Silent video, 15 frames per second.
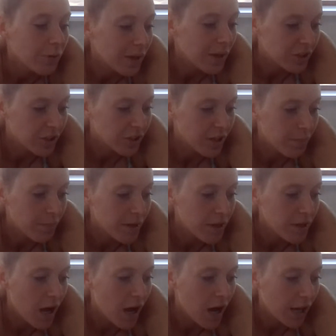Question
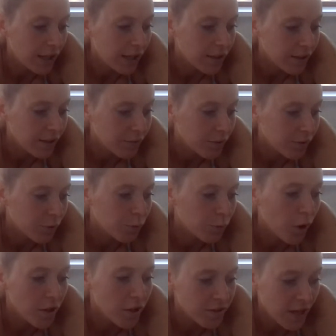number 9 was
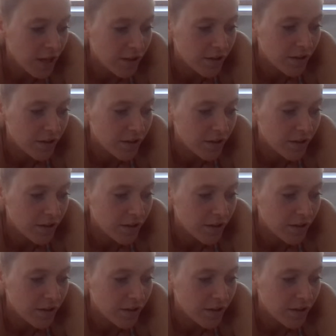what